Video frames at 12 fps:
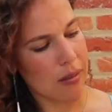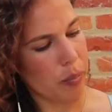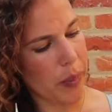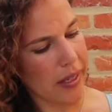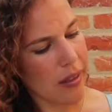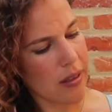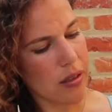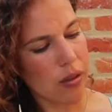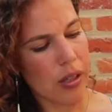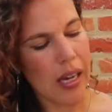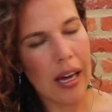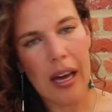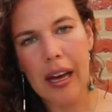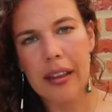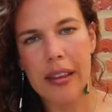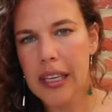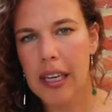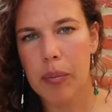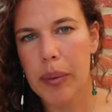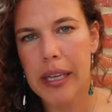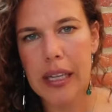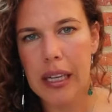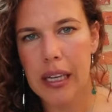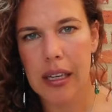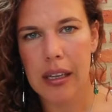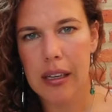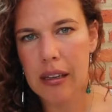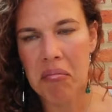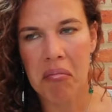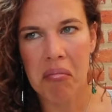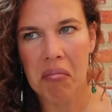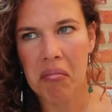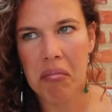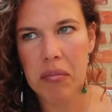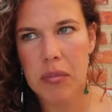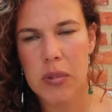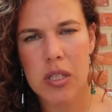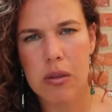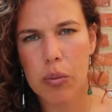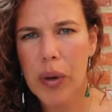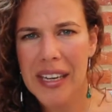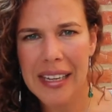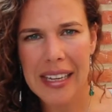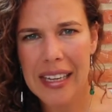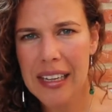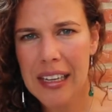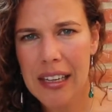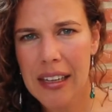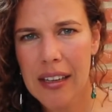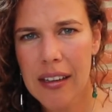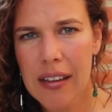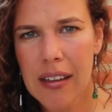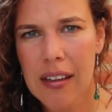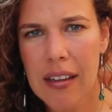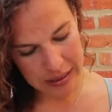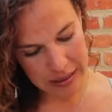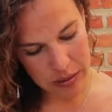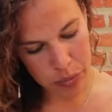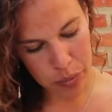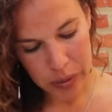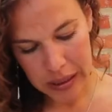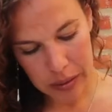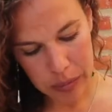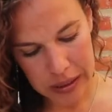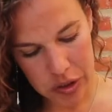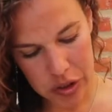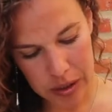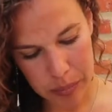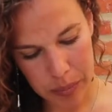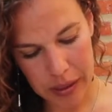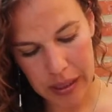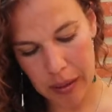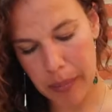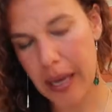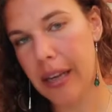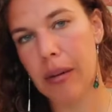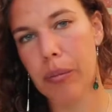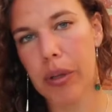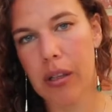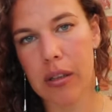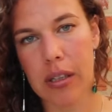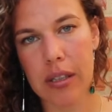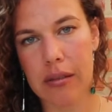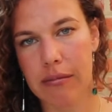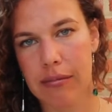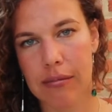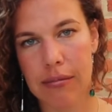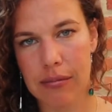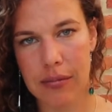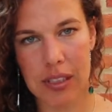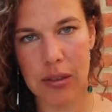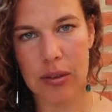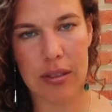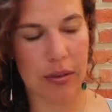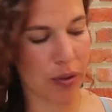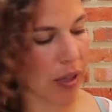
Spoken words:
baking soda, I think I pay like $1.80. It's really cheap, and I buy it in bulk and use it for